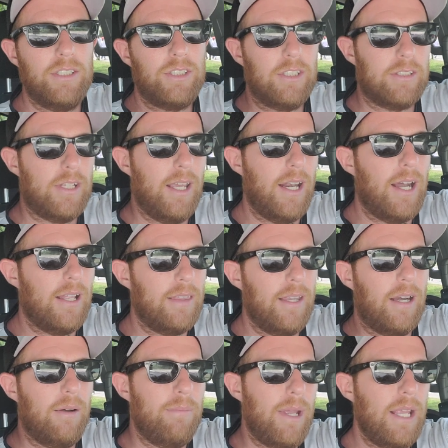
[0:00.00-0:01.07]
Just get out
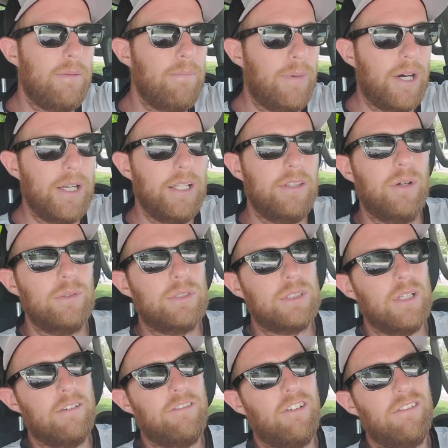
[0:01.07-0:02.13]
there, make money. Don't
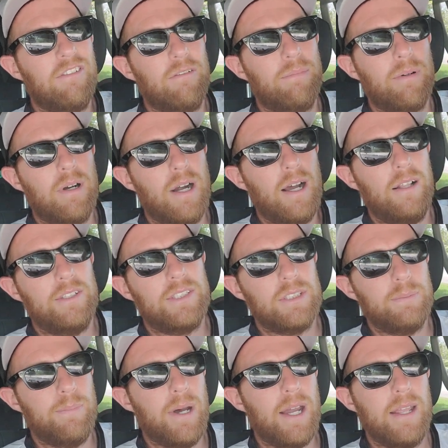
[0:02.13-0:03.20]
suffer from
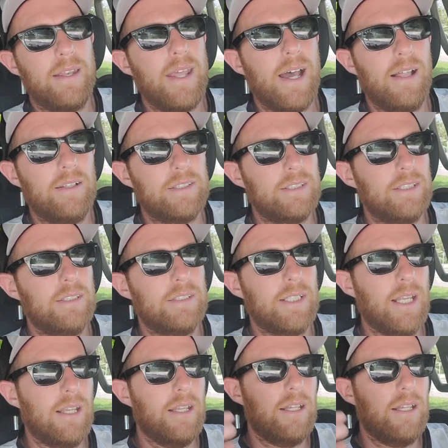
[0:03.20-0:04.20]
paralysis by analysis.